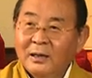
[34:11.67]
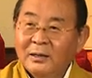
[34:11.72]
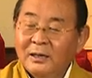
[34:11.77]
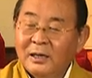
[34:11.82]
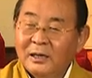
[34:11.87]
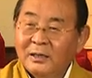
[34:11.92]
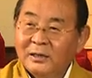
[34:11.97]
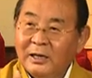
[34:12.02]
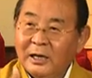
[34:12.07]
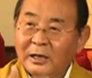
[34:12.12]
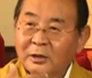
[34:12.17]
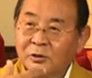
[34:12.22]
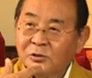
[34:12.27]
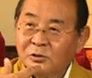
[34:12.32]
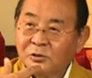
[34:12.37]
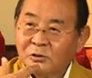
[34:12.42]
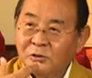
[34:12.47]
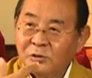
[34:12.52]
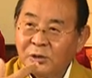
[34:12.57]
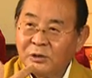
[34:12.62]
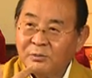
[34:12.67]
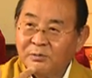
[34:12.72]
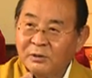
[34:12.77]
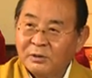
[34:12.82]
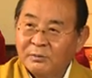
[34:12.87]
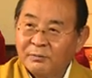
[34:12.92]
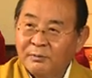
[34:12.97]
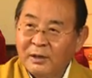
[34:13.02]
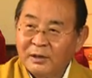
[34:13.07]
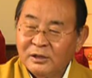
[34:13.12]
they take to
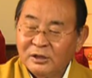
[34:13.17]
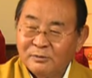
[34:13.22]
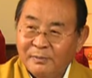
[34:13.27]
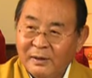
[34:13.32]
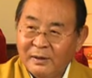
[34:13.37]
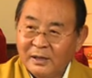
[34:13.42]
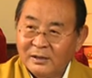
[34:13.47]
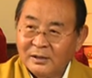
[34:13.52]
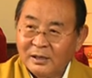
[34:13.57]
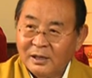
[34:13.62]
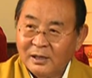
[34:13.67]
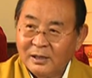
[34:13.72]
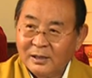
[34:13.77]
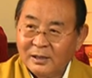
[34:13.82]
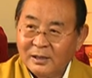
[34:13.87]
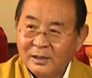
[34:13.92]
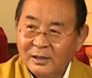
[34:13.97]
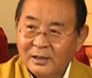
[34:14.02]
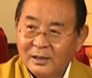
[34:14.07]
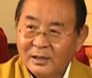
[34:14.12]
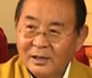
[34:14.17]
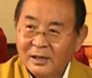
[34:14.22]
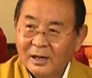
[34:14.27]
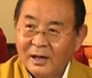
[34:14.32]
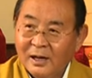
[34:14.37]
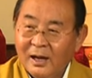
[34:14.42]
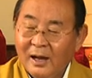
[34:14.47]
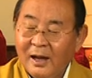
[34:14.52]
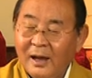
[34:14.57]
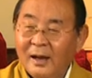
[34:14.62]
treatment much better
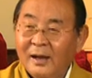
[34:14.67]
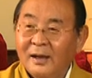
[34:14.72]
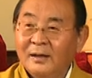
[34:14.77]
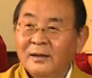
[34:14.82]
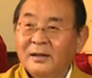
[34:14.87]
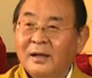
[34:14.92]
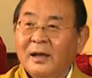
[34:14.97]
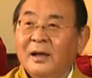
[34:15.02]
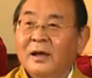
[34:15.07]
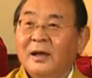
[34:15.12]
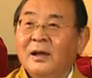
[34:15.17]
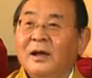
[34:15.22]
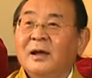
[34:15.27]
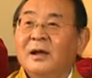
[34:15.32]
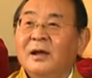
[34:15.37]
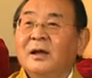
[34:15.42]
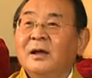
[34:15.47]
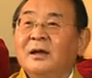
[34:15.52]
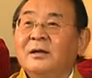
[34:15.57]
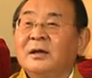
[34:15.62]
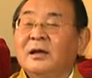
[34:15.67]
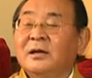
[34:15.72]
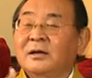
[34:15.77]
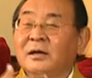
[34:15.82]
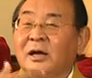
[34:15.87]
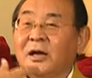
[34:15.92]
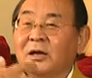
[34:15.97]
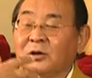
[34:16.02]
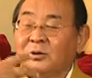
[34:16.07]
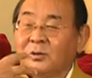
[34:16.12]
and they, they
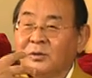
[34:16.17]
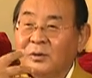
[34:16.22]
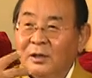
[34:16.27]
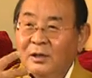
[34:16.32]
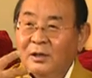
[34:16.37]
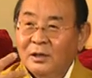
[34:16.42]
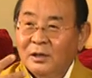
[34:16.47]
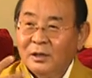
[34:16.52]
take to,